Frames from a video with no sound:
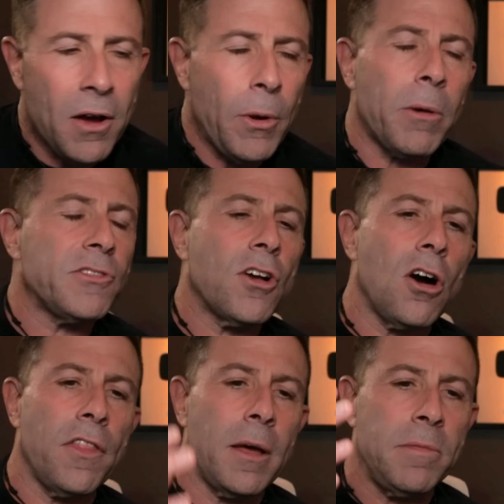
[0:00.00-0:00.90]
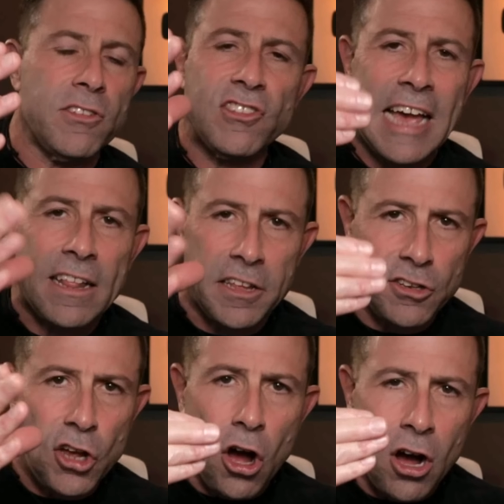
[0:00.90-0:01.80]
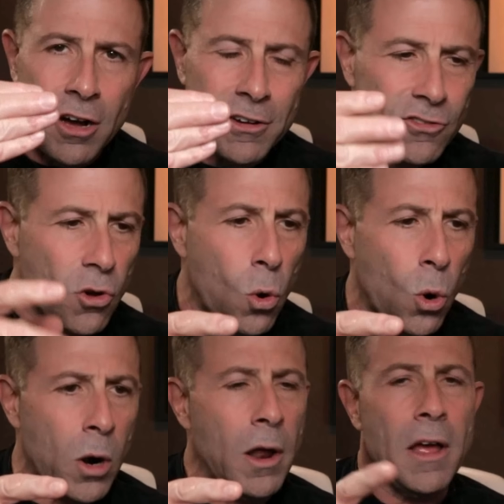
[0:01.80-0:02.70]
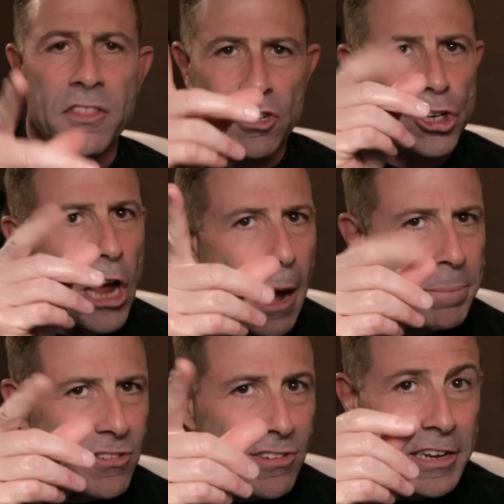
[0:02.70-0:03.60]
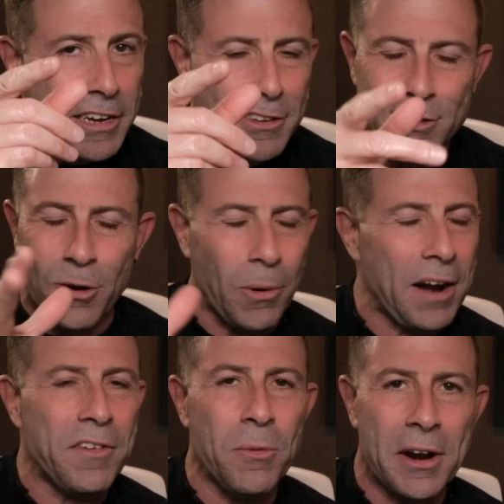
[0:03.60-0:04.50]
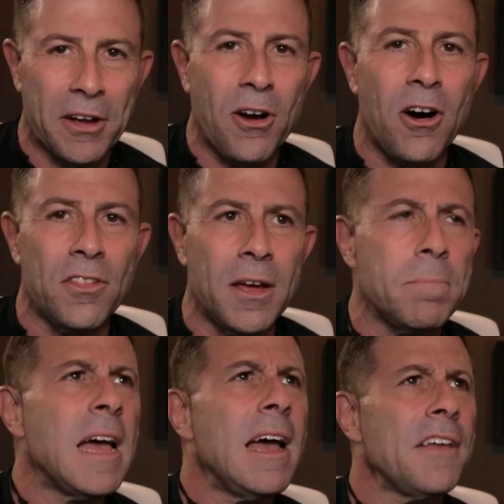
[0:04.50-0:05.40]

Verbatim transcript: We always call them the salad tongs or the chopsticks or whatever you want to call them.